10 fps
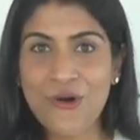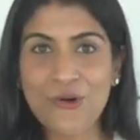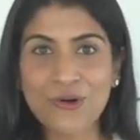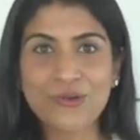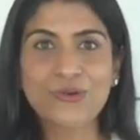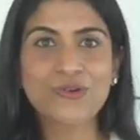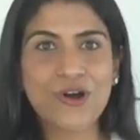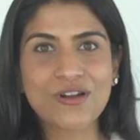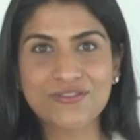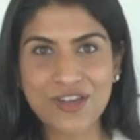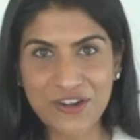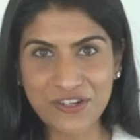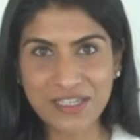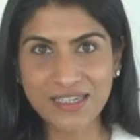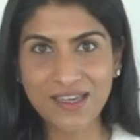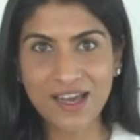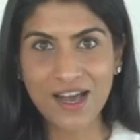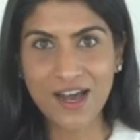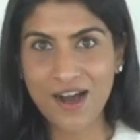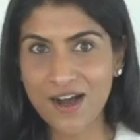although not very,
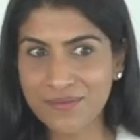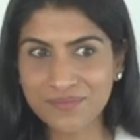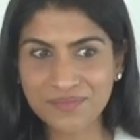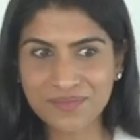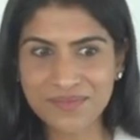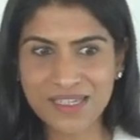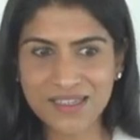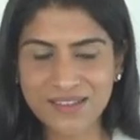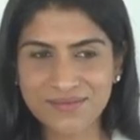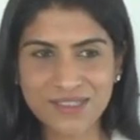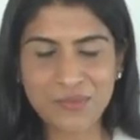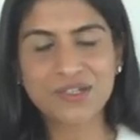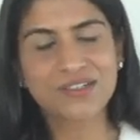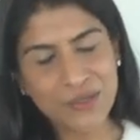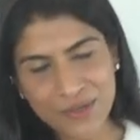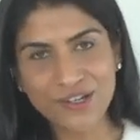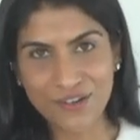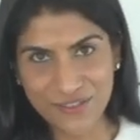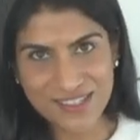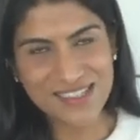um, they, were, they were
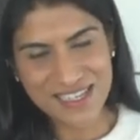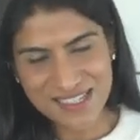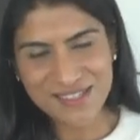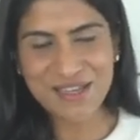nervous, as,